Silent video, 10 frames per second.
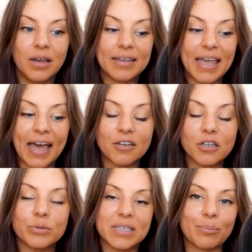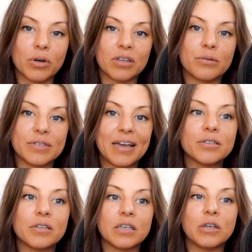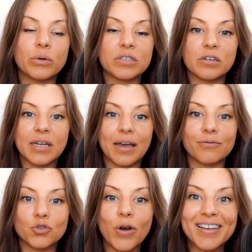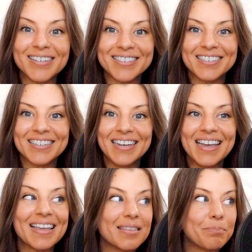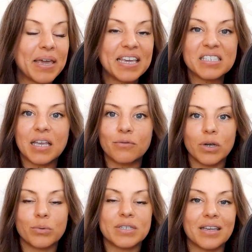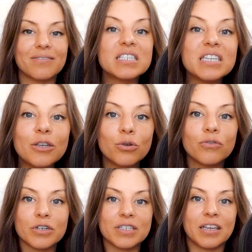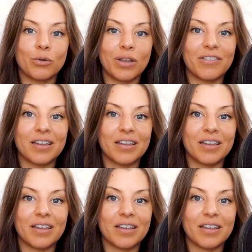Can you separate those out so that you can start to have trust in the baseline frequency of this universe that you live